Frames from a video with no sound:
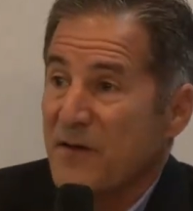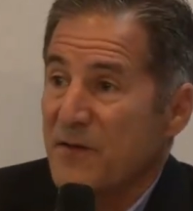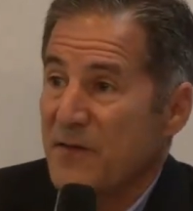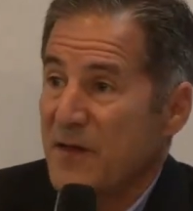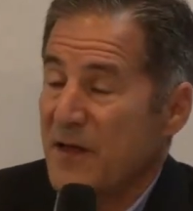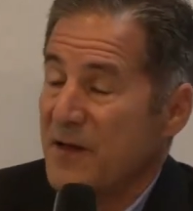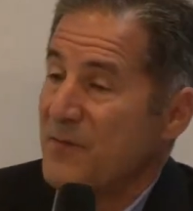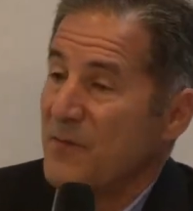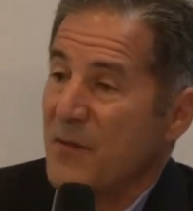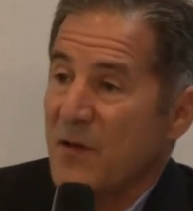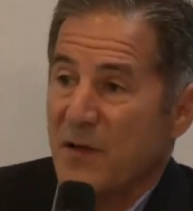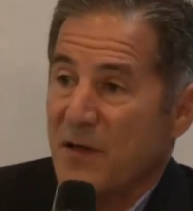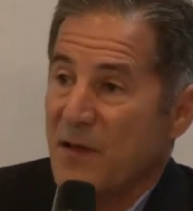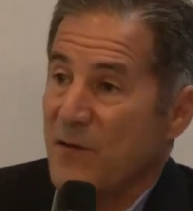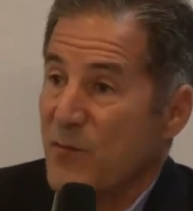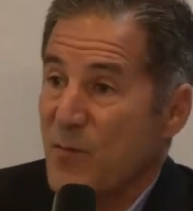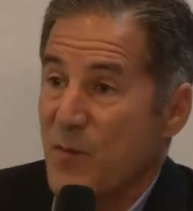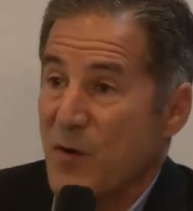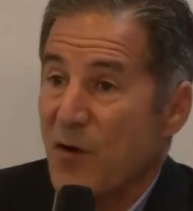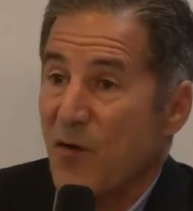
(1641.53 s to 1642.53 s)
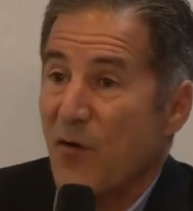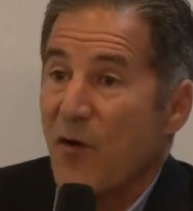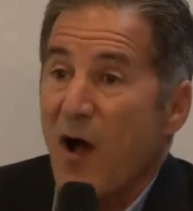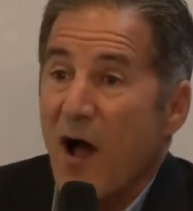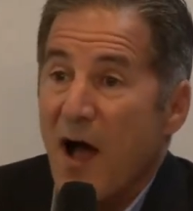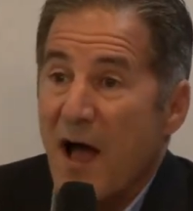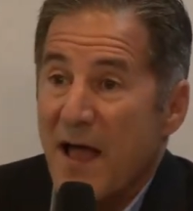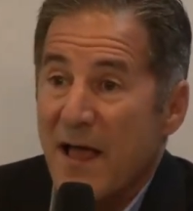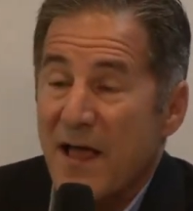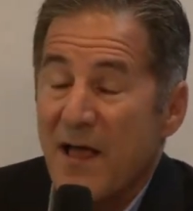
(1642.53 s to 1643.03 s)
that give them a
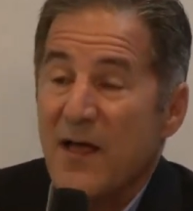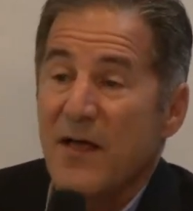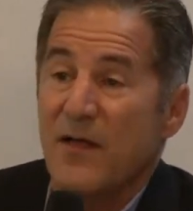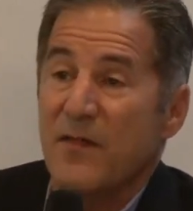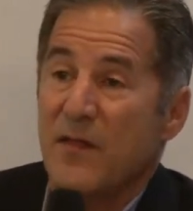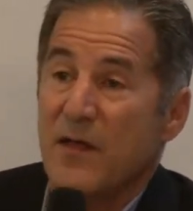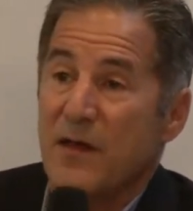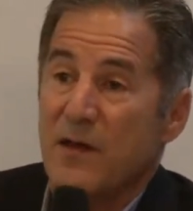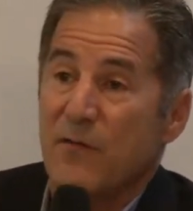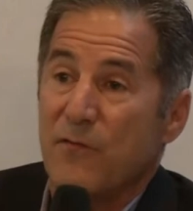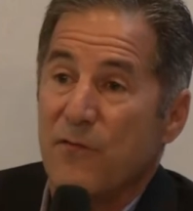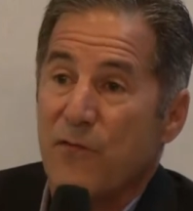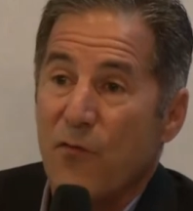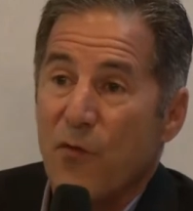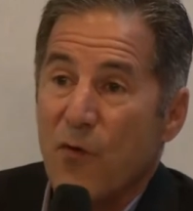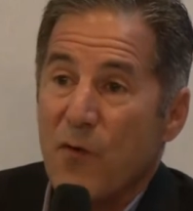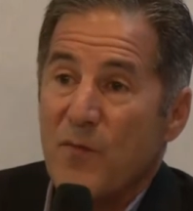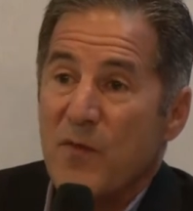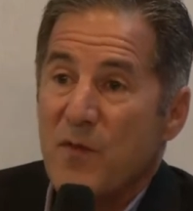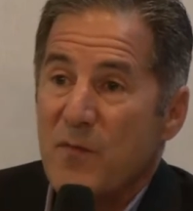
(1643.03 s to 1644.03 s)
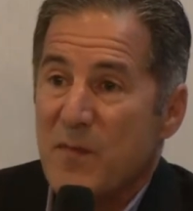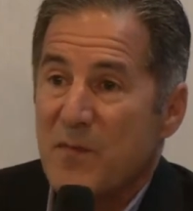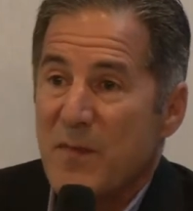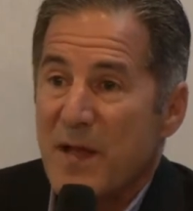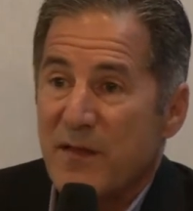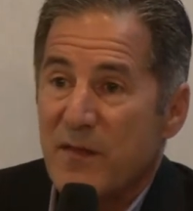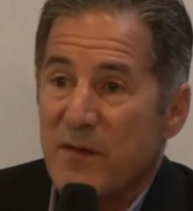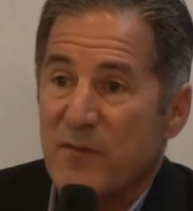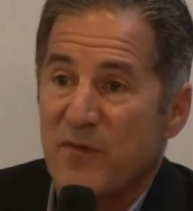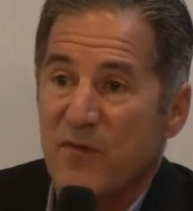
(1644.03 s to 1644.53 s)
cry, that inform them and
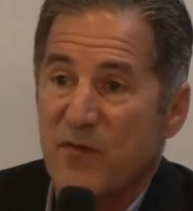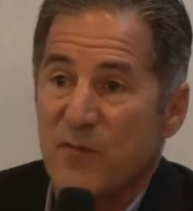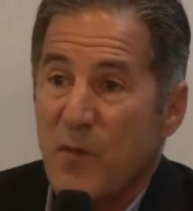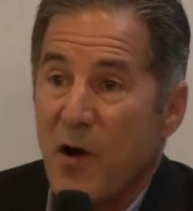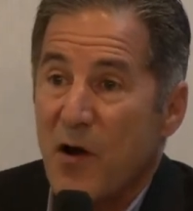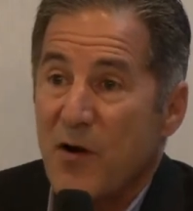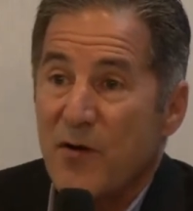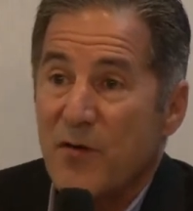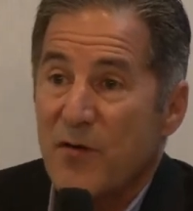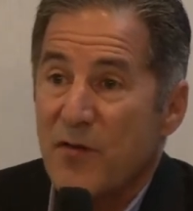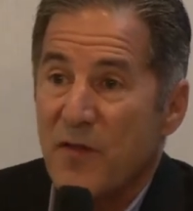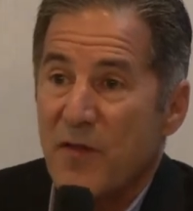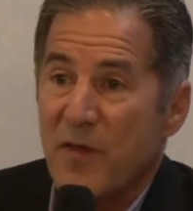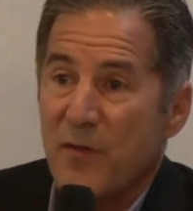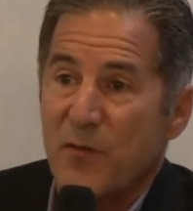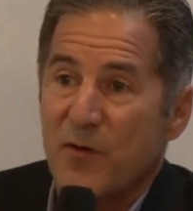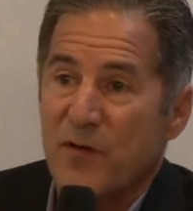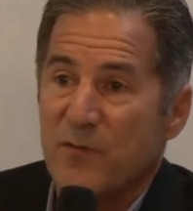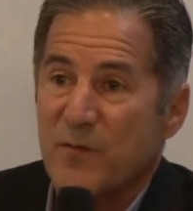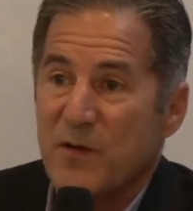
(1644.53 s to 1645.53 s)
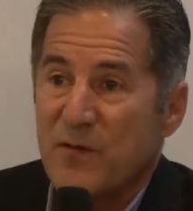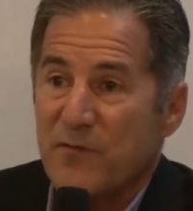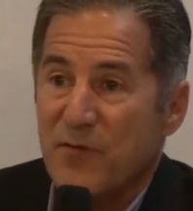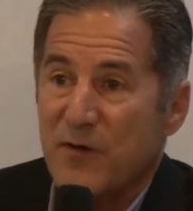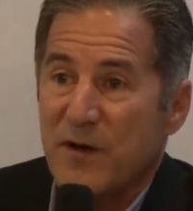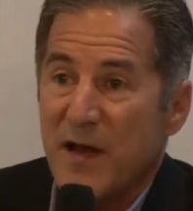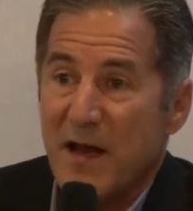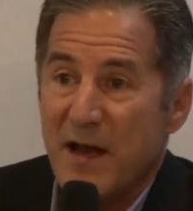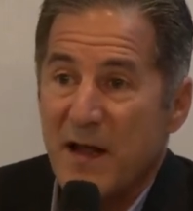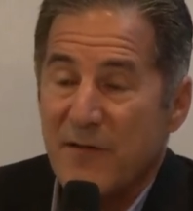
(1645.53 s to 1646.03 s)
make them smarter than they would have been for
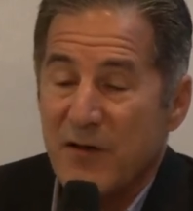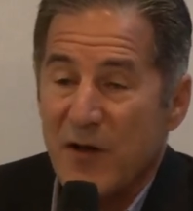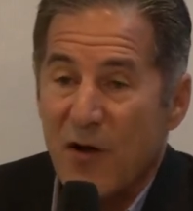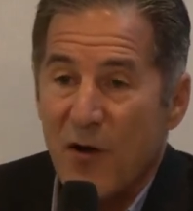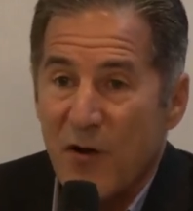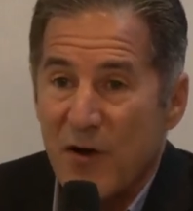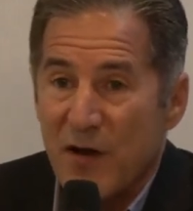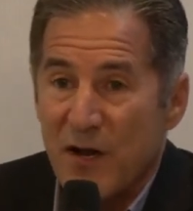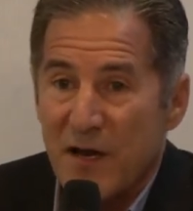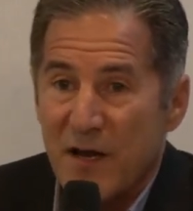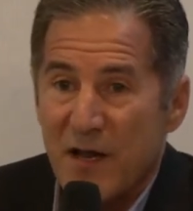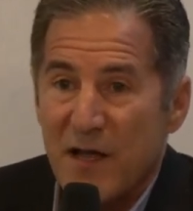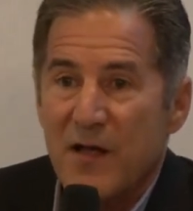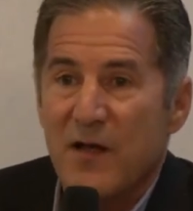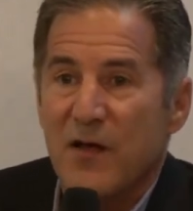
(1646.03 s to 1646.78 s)
not having heard it.